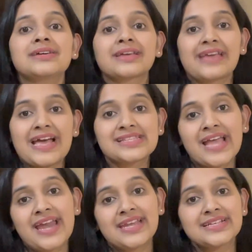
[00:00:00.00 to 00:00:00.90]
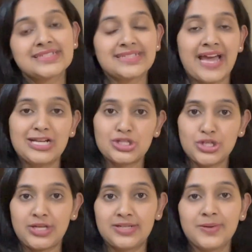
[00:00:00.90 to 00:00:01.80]
Cascading Style
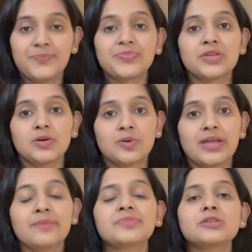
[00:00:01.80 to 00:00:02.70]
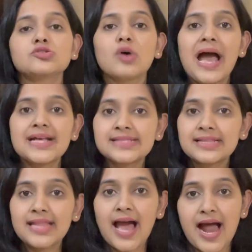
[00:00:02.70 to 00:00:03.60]
Sheet. Okay, so as
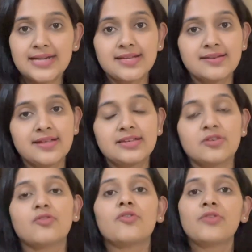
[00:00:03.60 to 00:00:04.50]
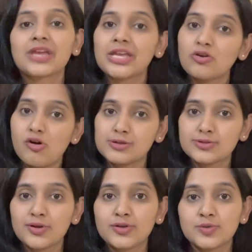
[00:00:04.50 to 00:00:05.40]
an alternative, we can
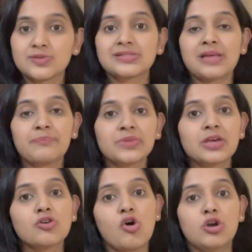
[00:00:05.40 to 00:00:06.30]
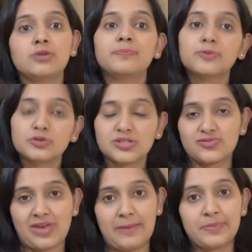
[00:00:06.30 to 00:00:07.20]
also use something called
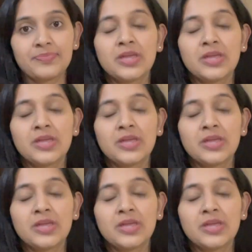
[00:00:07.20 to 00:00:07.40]
Bootstrap.